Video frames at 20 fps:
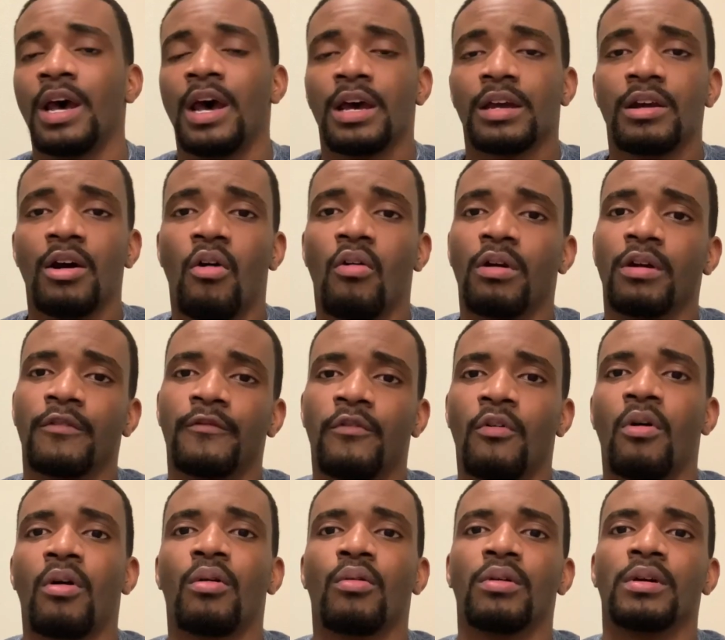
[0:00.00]
going
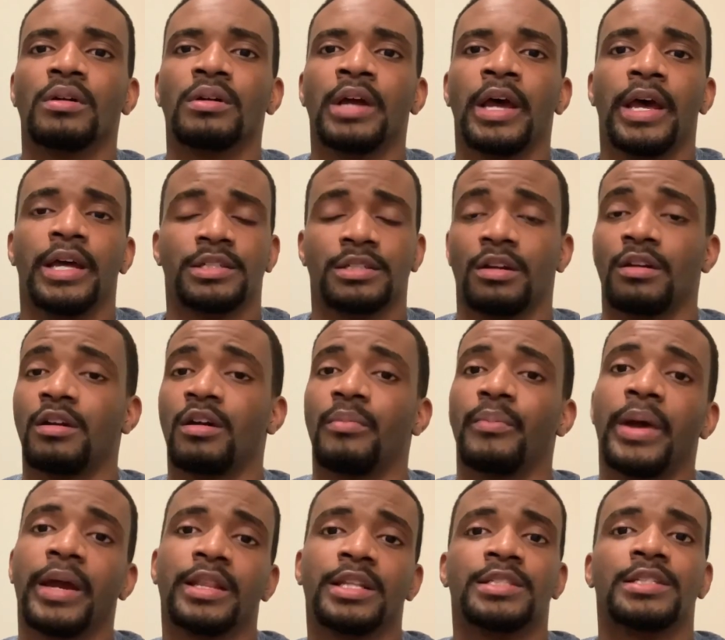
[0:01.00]
forward so you don't
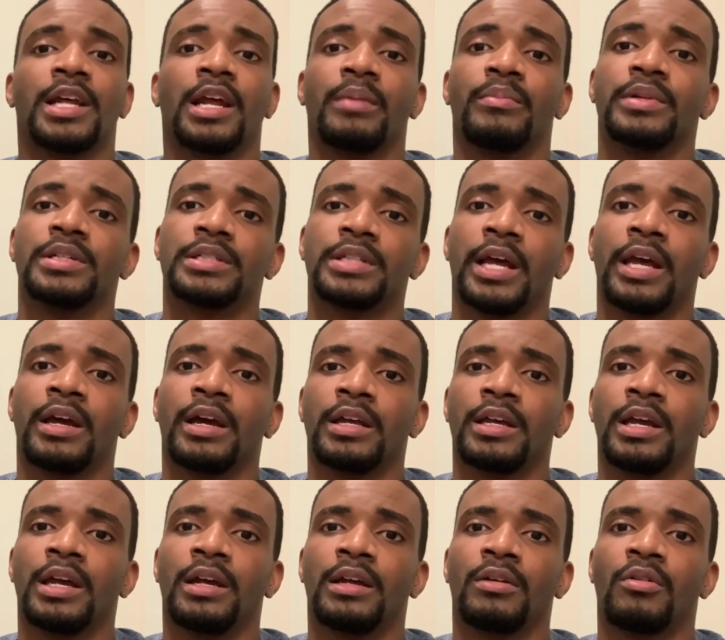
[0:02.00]
make the same mistake
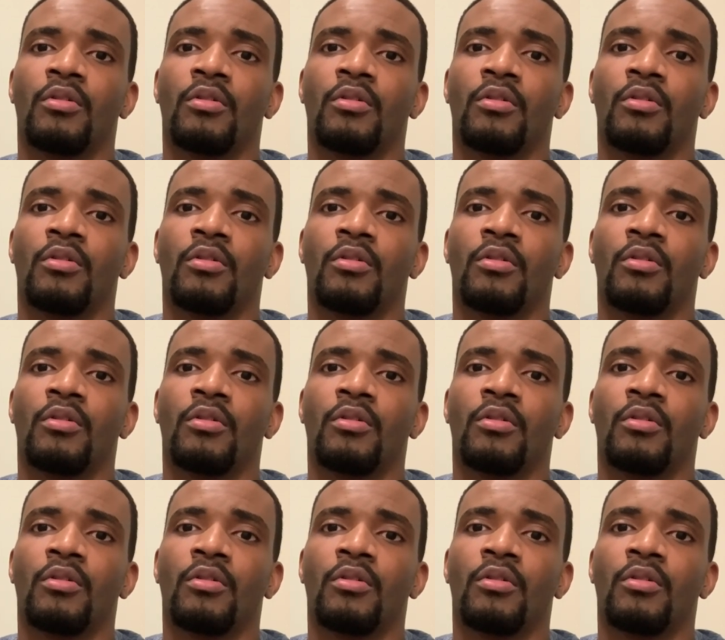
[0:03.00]
again